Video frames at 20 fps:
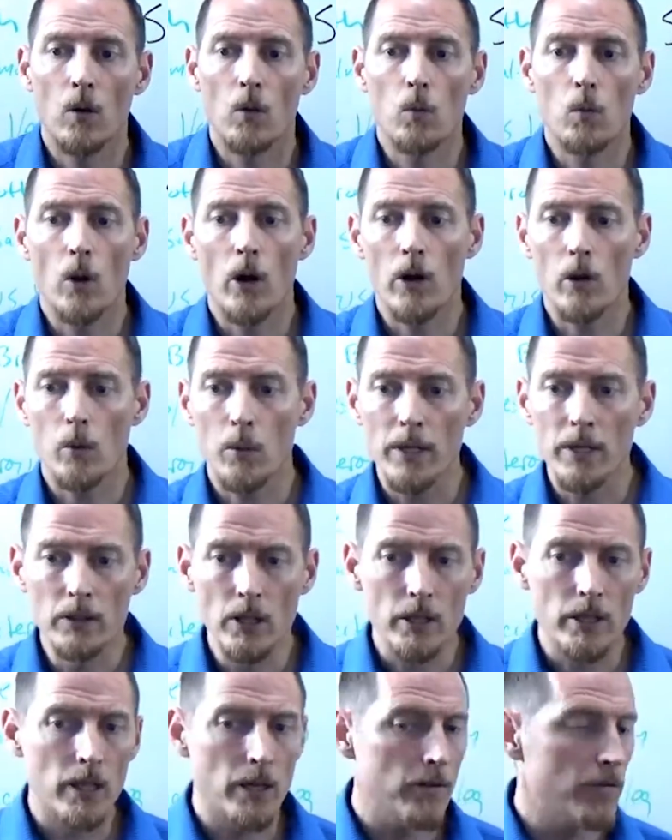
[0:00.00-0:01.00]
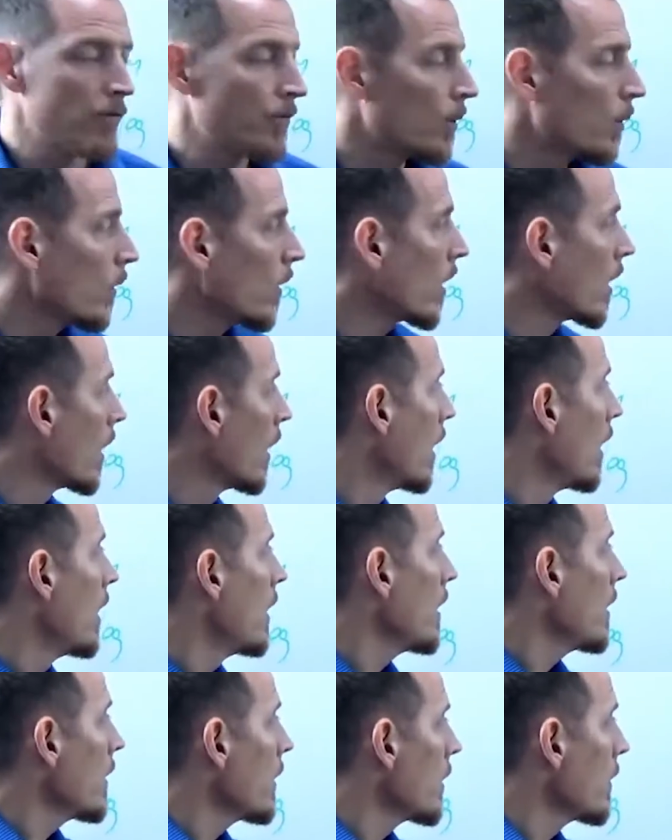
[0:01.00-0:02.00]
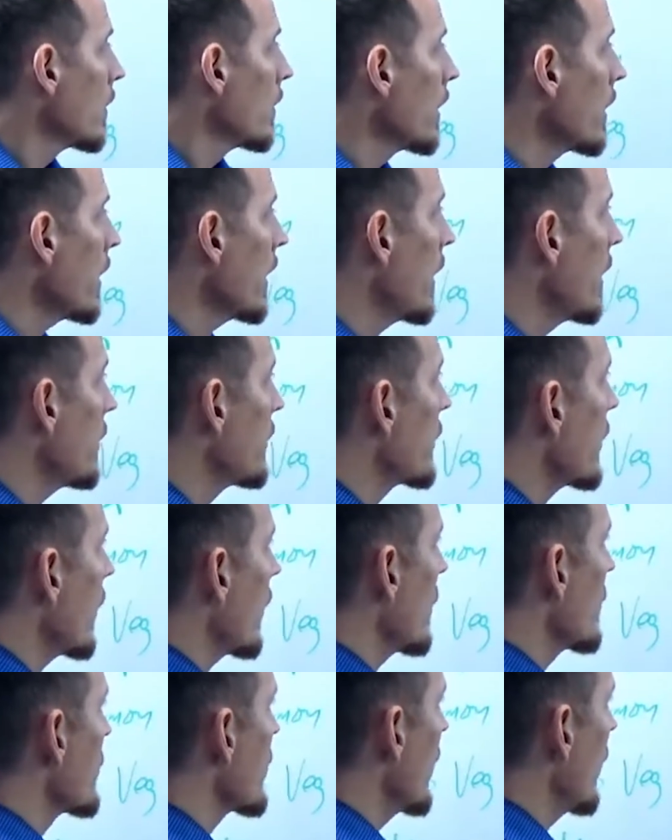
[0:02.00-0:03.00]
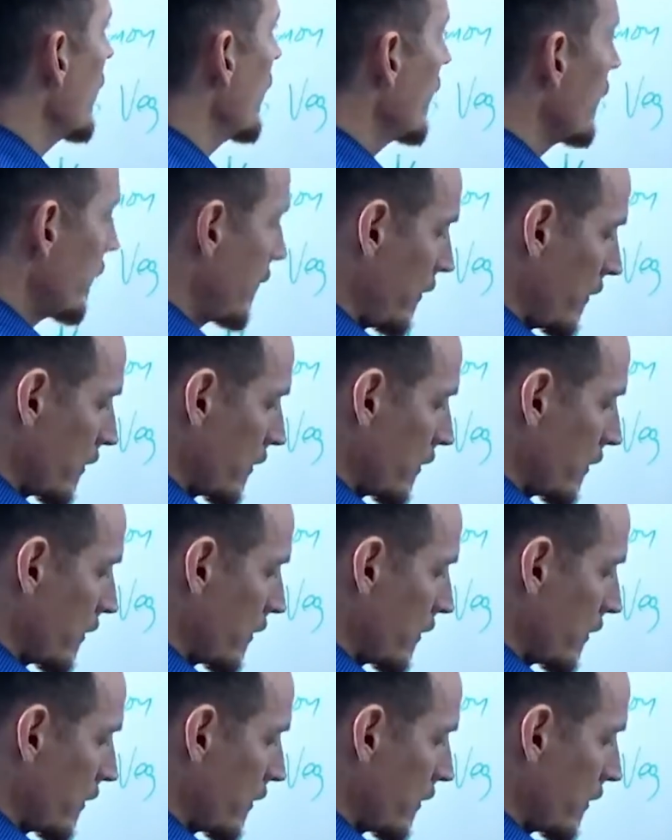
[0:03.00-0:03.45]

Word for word: what are we looking for in terms of